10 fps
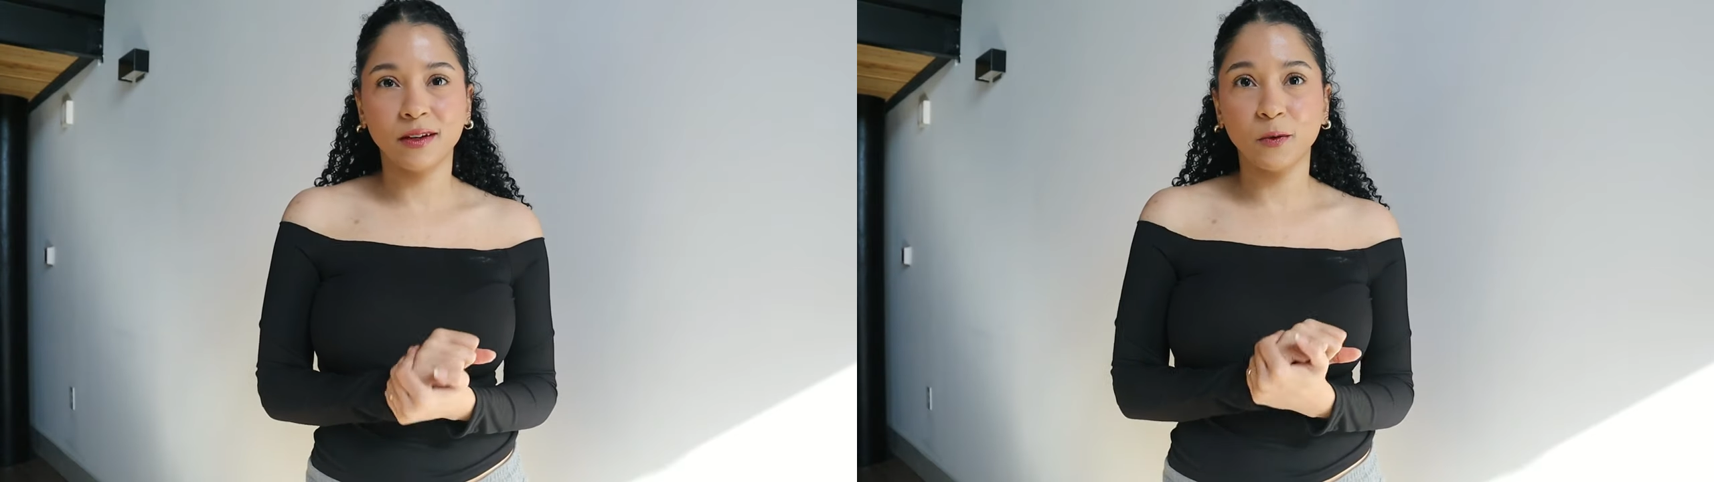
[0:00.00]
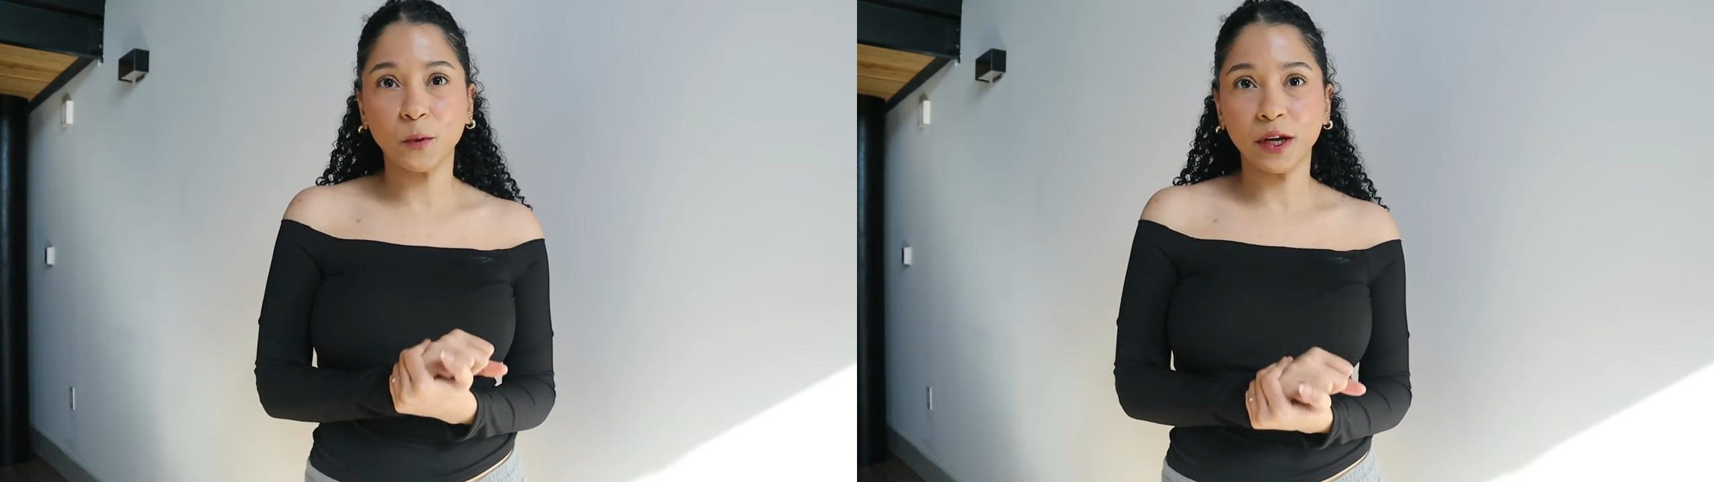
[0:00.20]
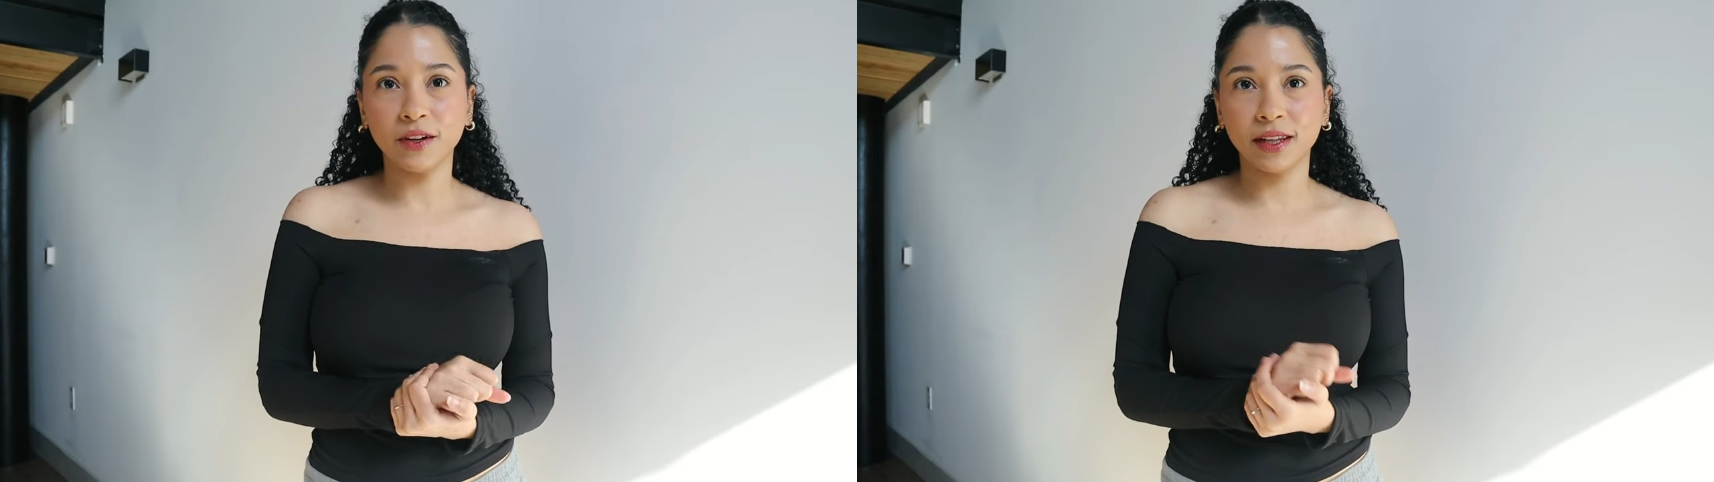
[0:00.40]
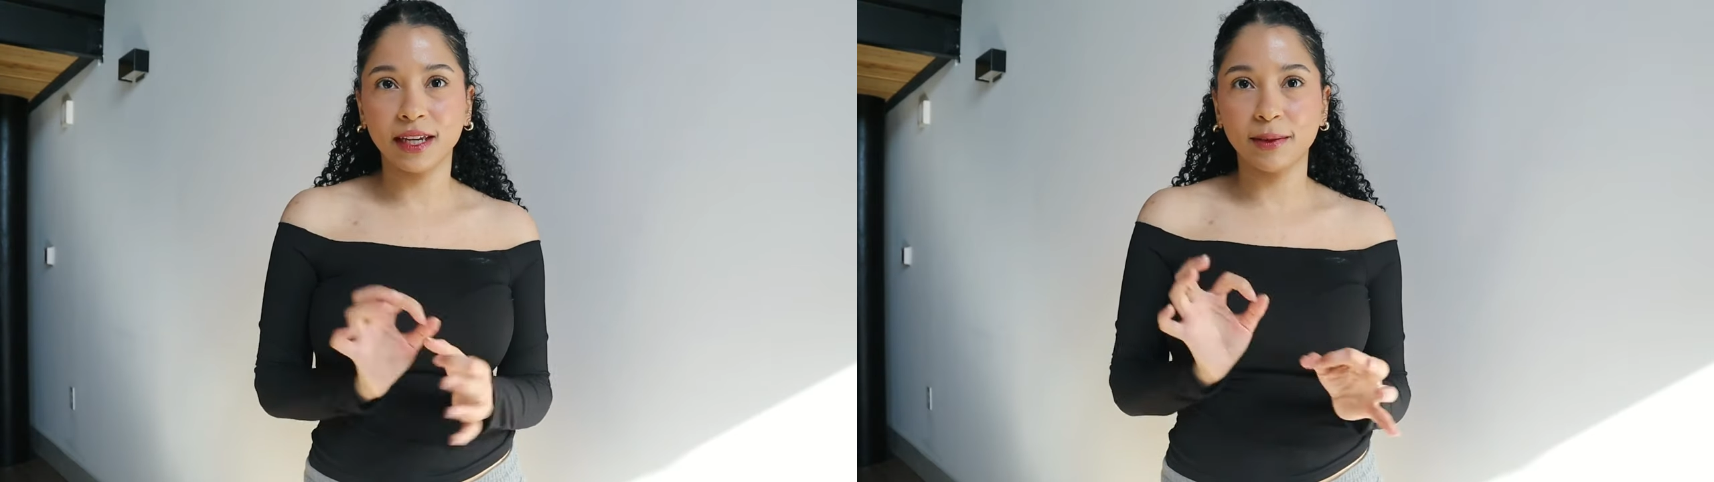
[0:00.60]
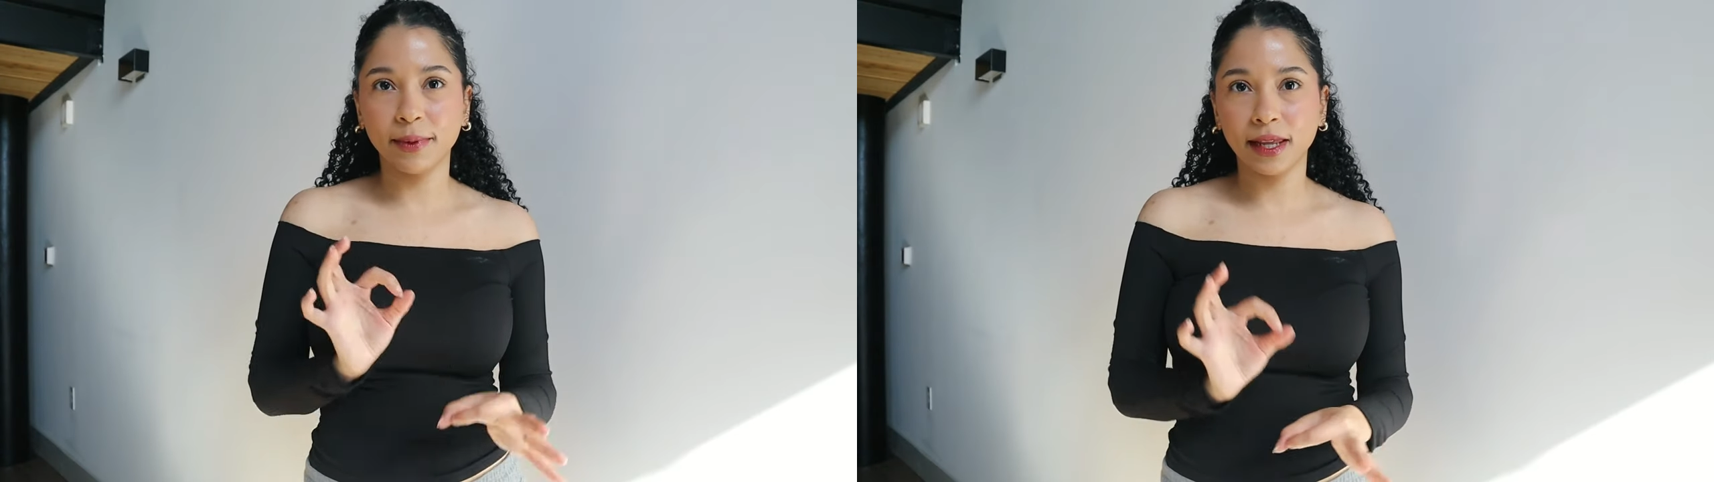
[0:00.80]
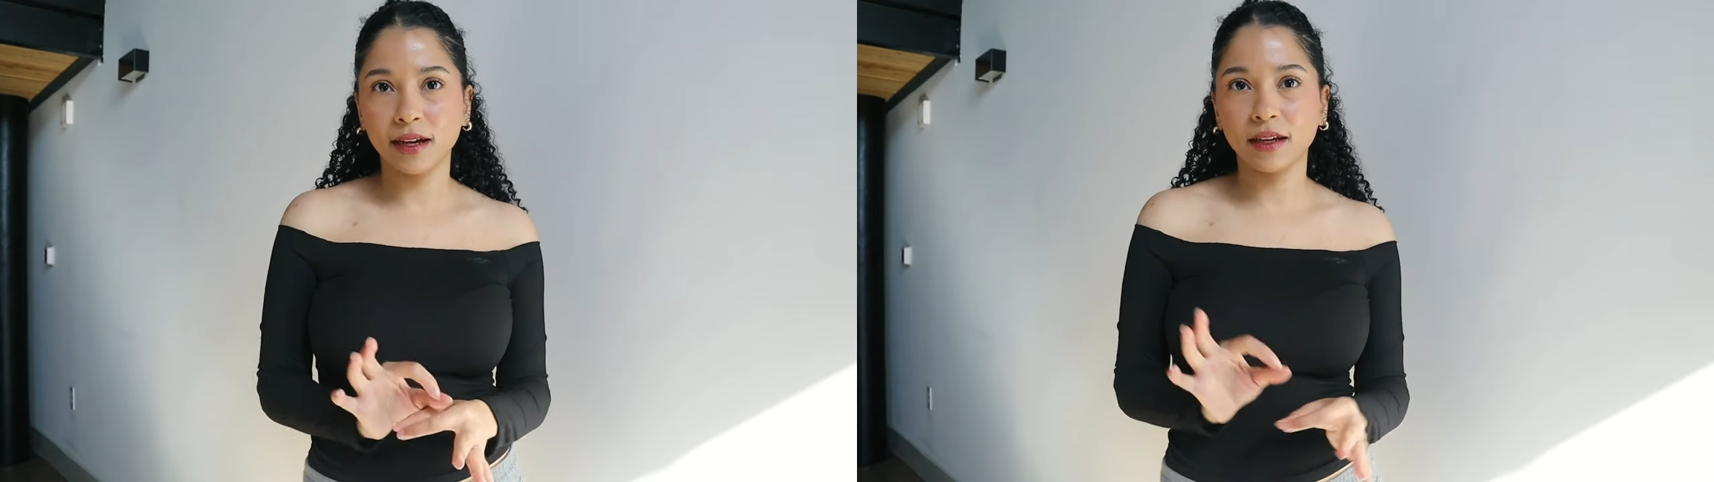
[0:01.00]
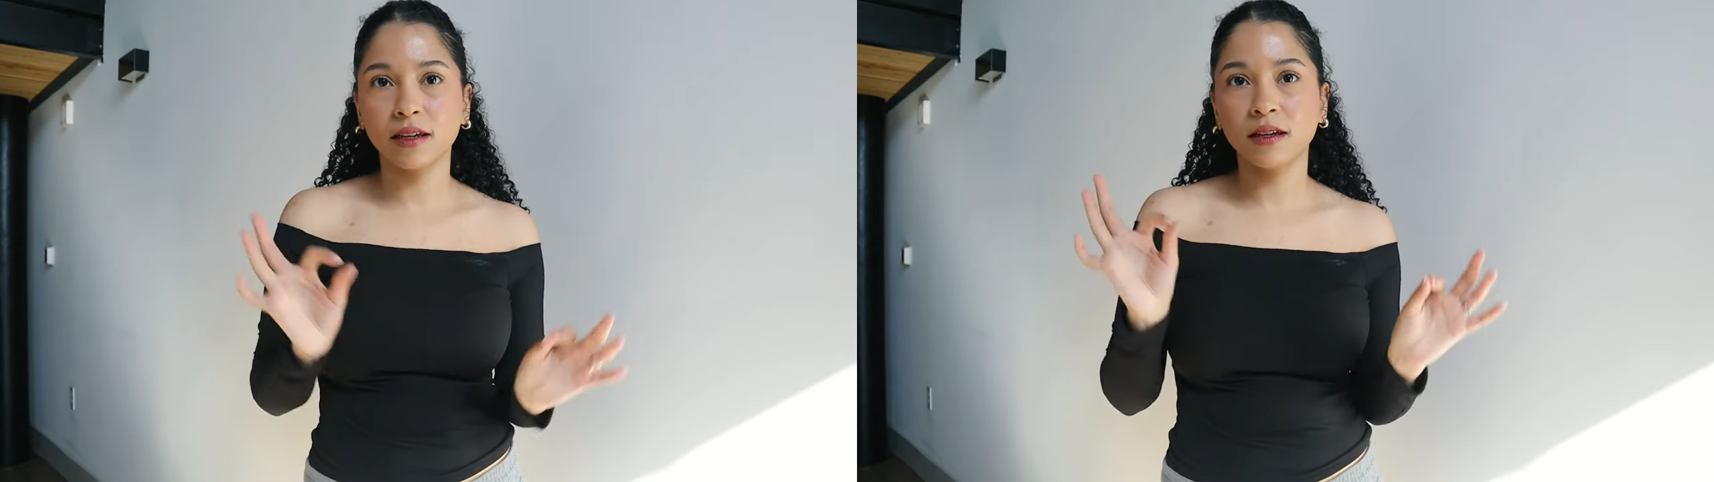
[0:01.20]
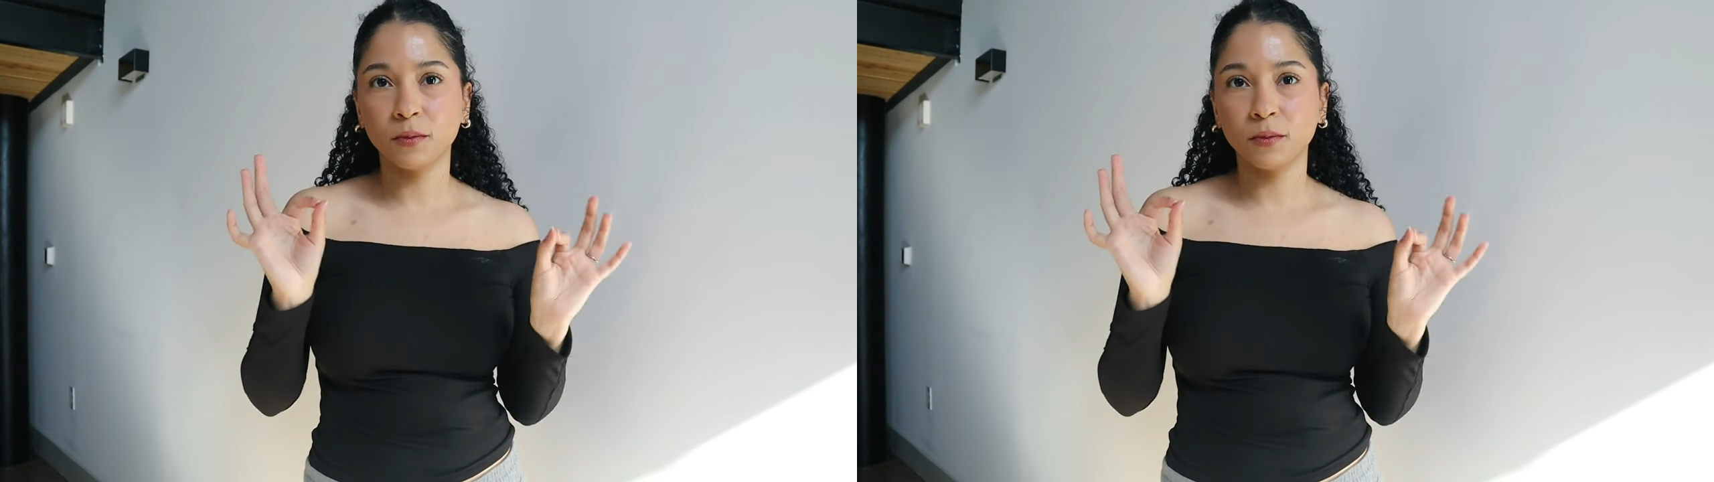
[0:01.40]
and wear like a black